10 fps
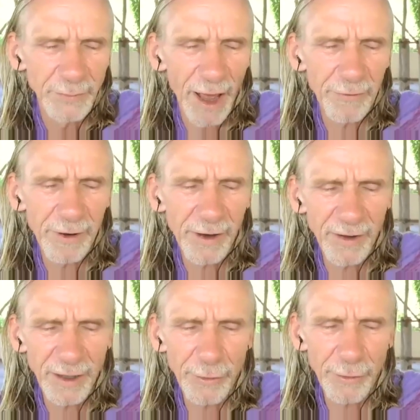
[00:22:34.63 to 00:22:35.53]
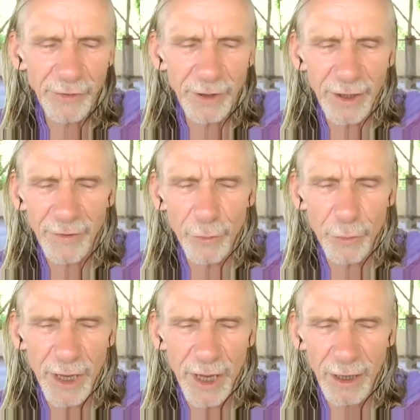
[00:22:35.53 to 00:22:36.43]
Every situation is
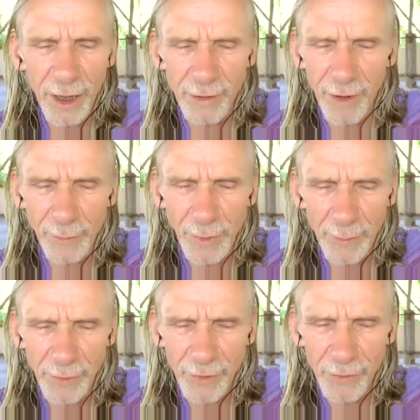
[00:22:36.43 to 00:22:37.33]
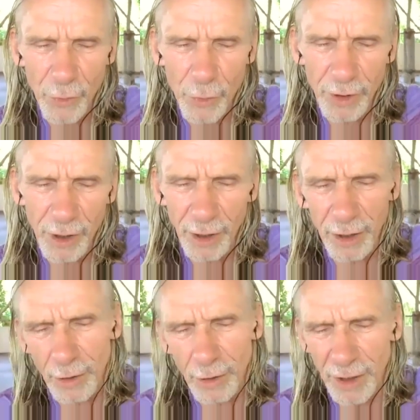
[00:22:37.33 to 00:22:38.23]
unique, and sometimes it's good,
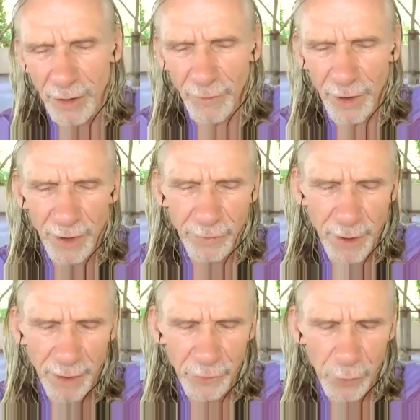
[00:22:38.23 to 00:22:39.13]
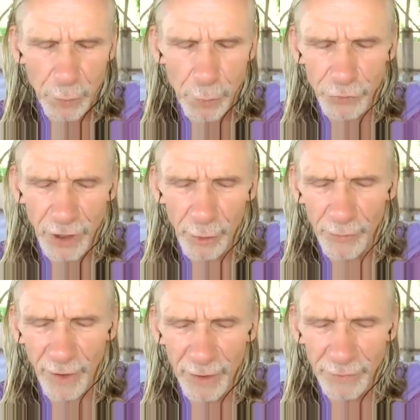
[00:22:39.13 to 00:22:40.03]
even if we have to push
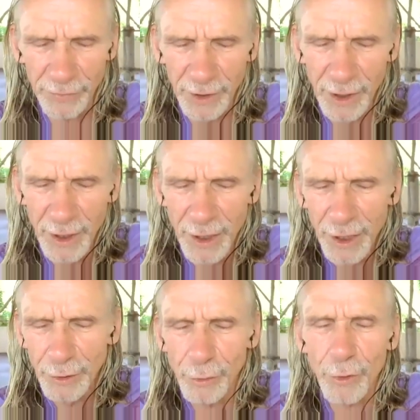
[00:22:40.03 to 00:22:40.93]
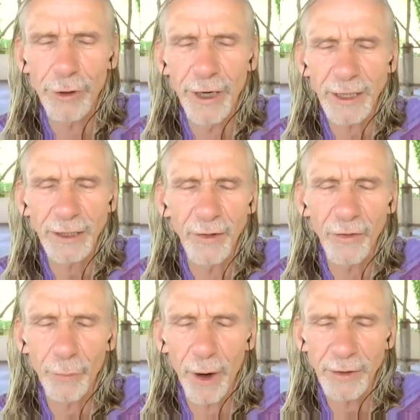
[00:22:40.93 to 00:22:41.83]
ourselves to connect in
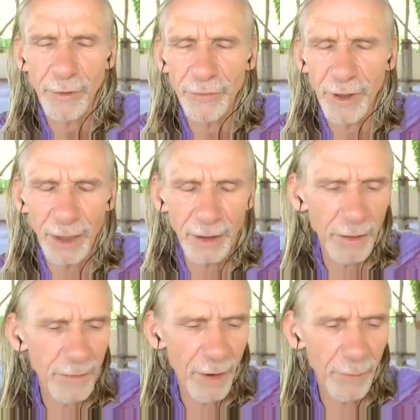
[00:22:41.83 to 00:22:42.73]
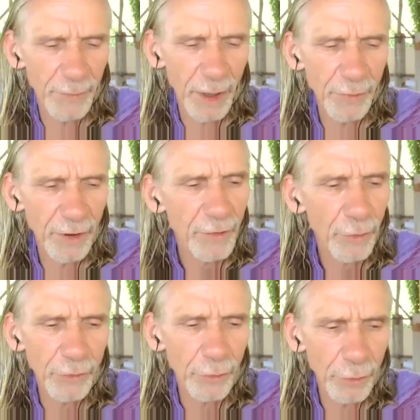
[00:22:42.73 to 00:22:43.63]
spite of that, and sometimes it's
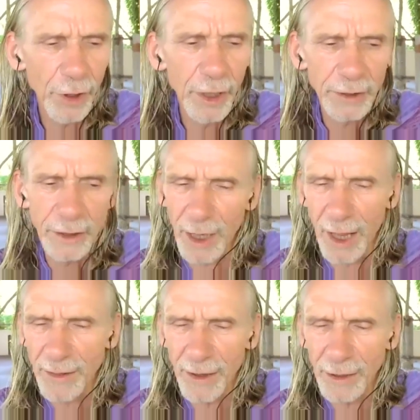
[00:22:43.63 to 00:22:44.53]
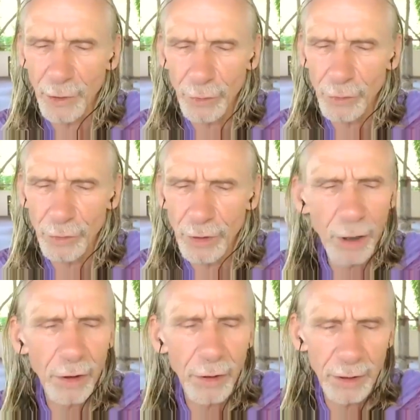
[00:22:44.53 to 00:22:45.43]
also the right thing to do.
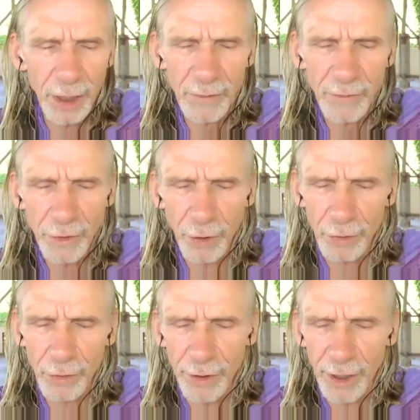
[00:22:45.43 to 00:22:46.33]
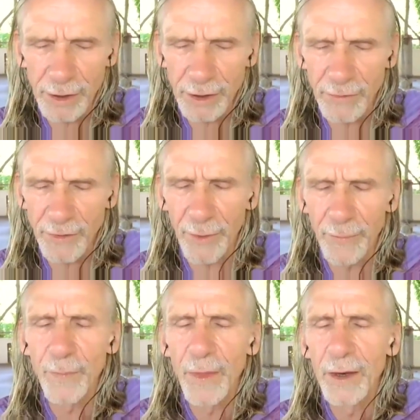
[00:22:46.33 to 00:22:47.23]
No, let's not connect this time.